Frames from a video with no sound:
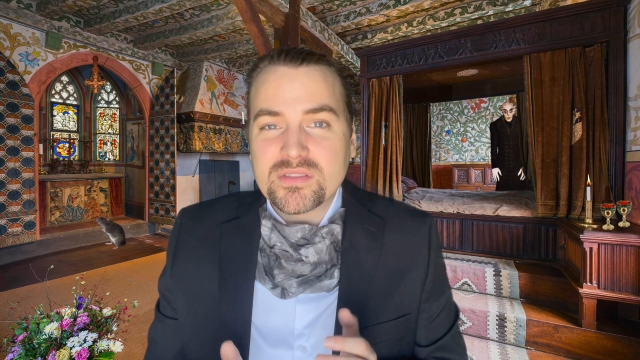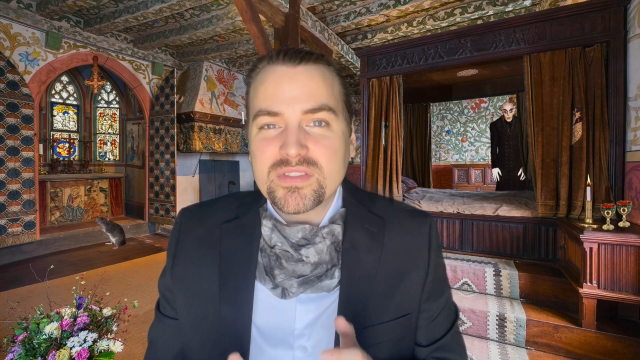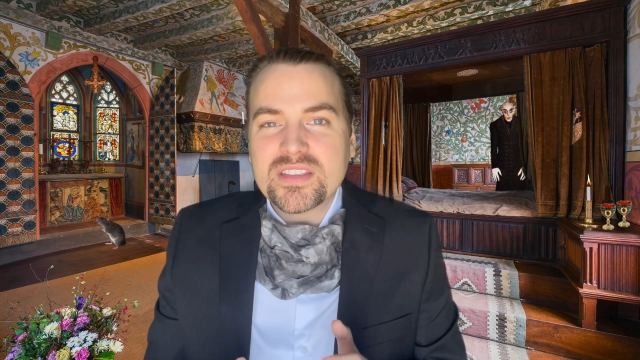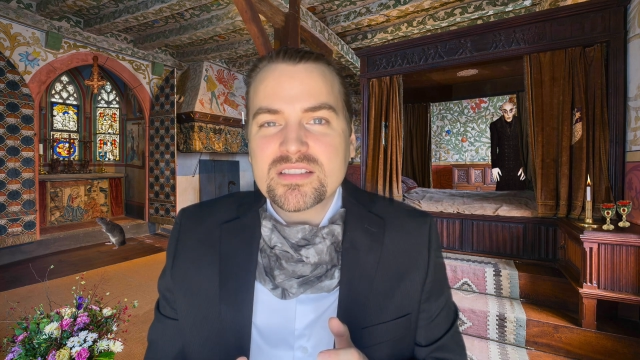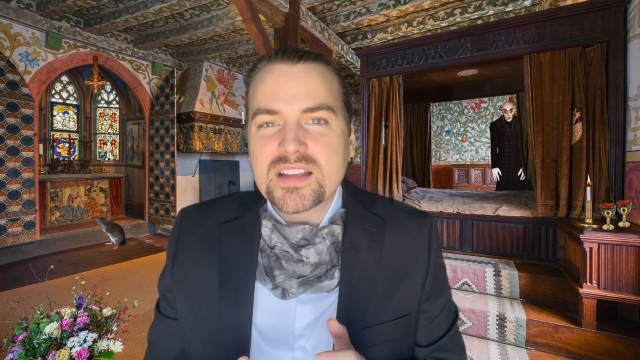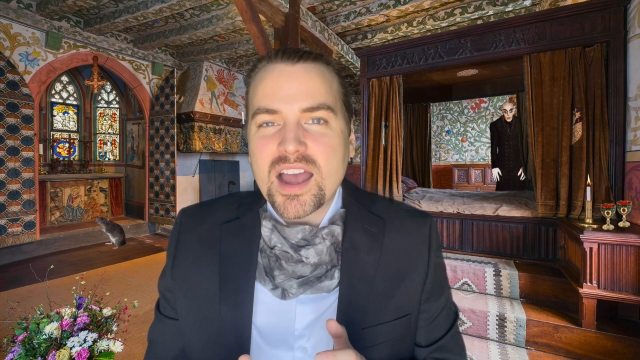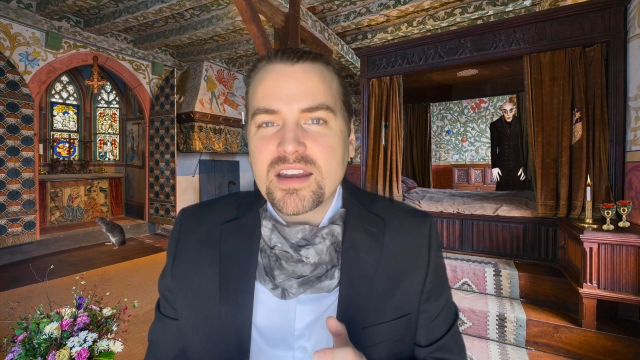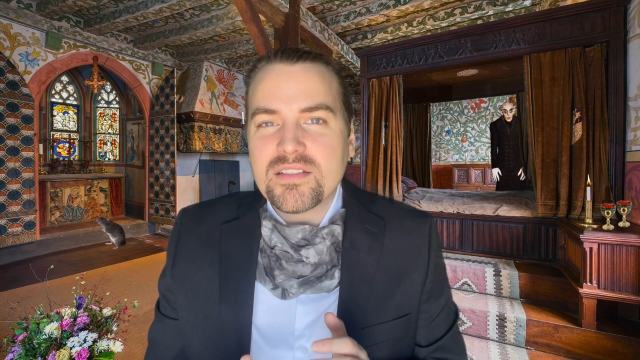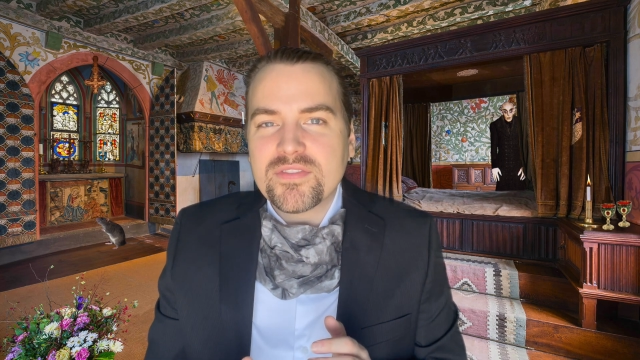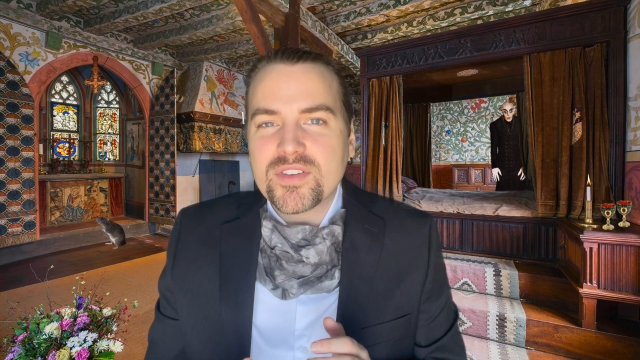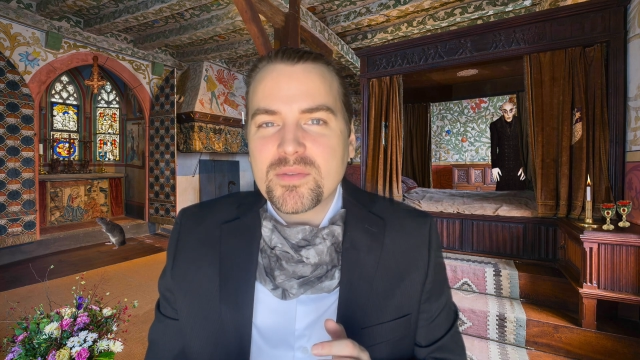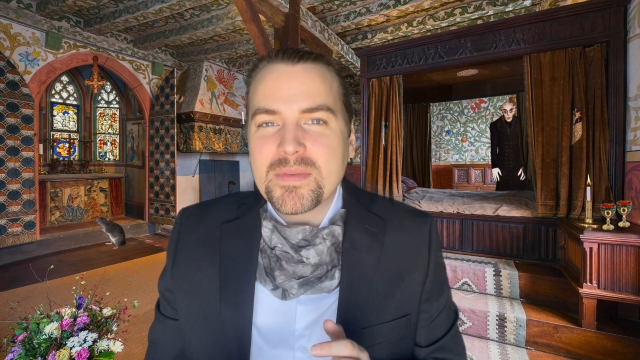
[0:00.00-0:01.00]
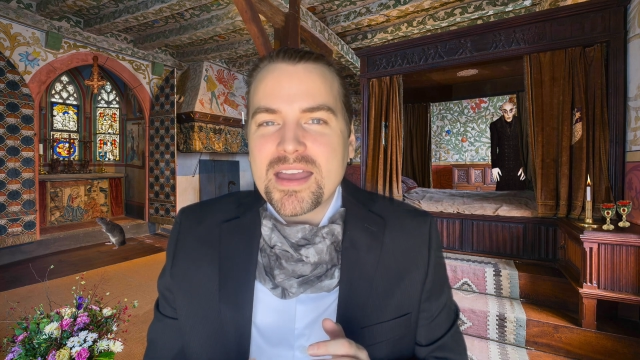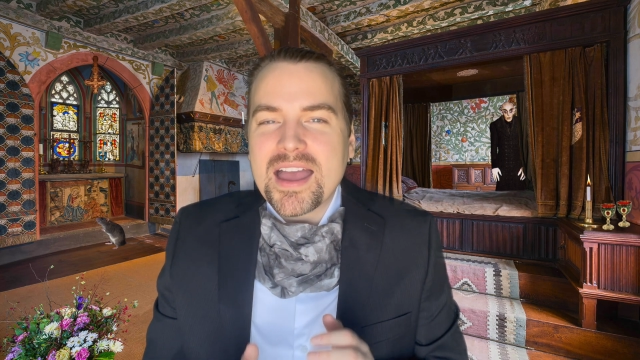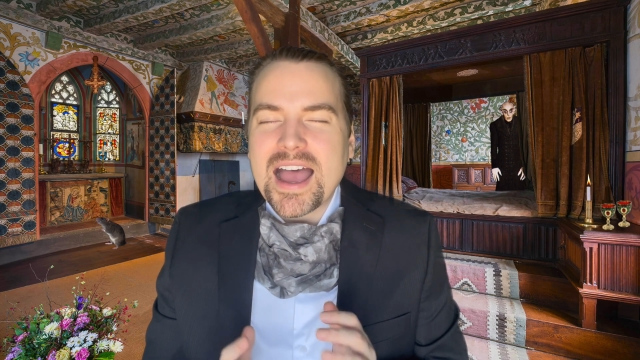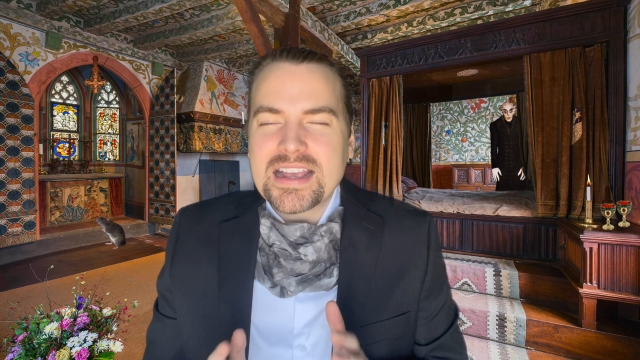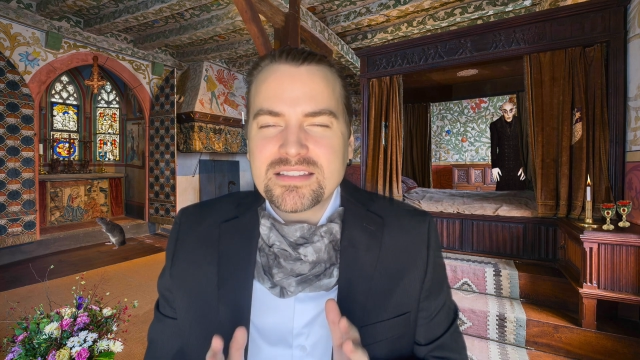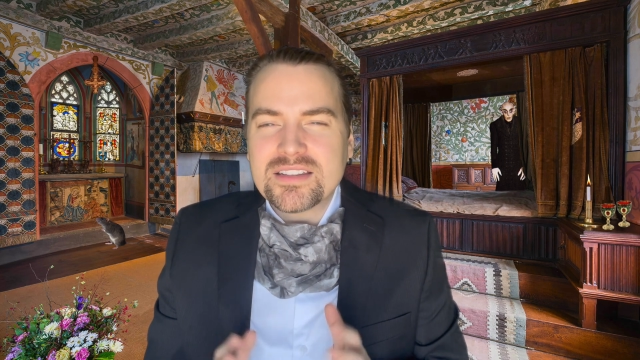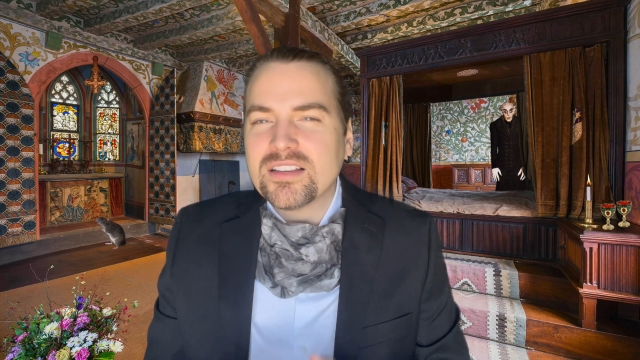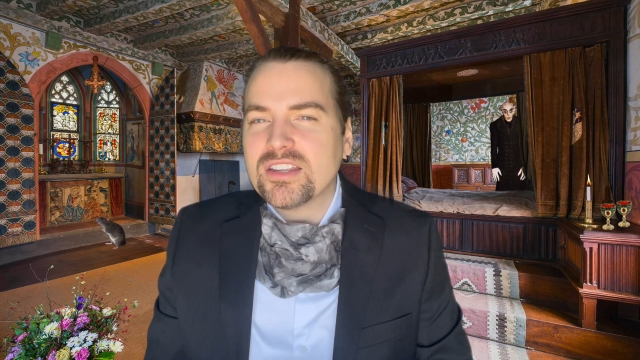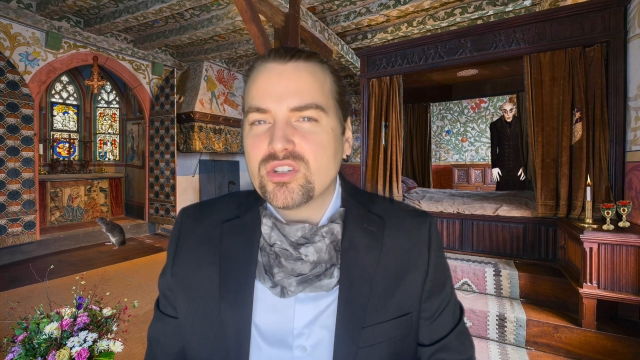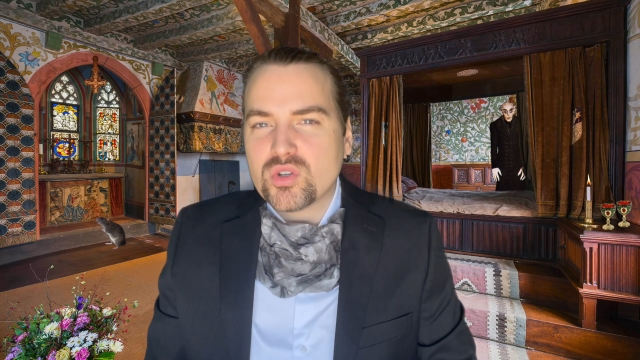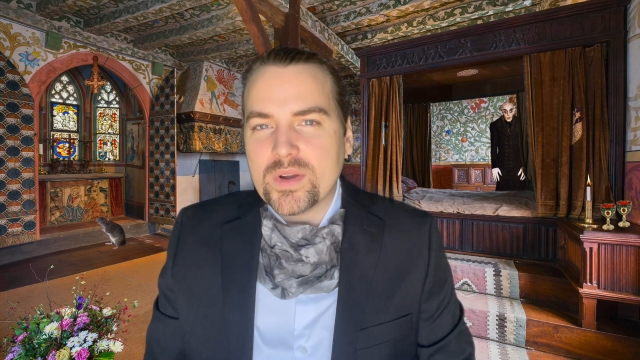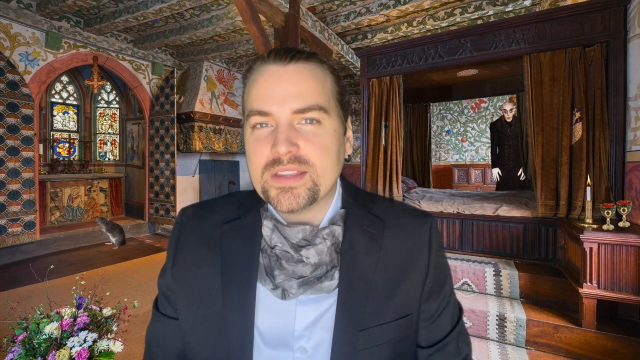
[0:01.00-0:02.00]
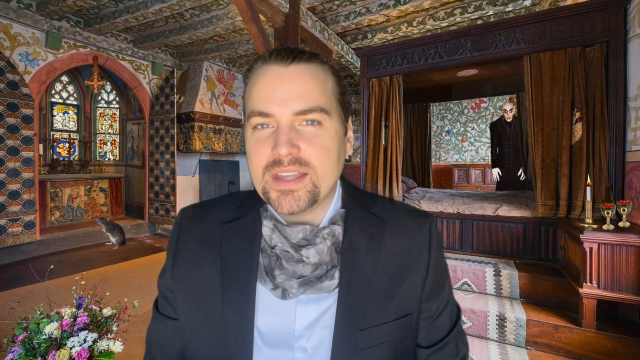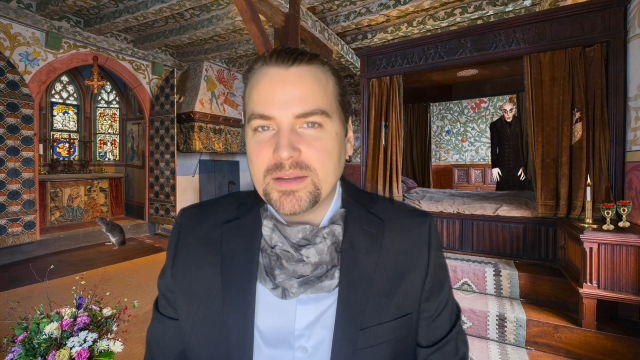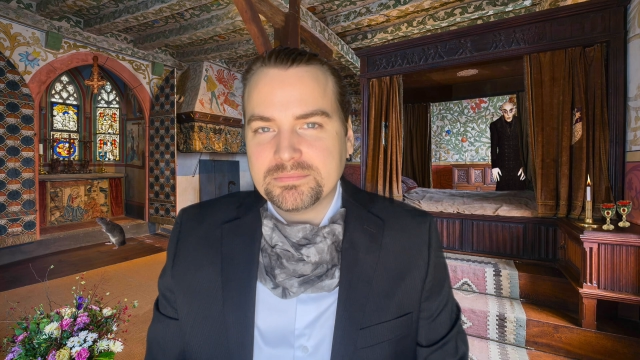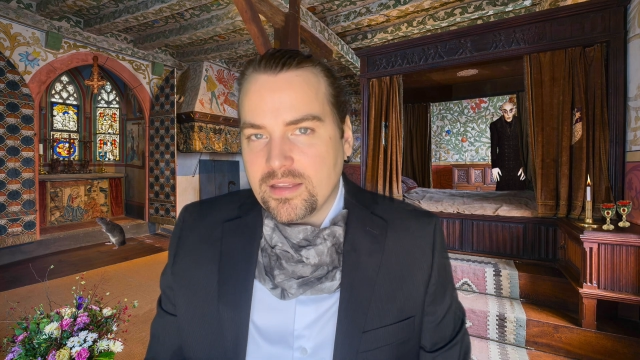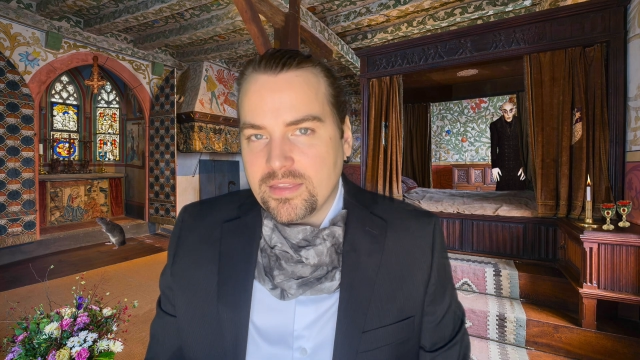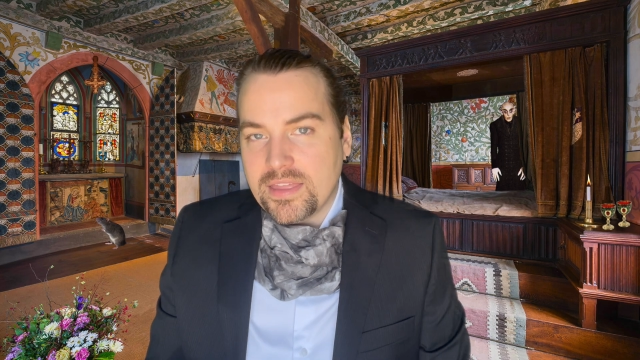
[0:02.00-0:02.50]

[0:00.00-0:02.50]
for this kind of film, I still enjoyed them.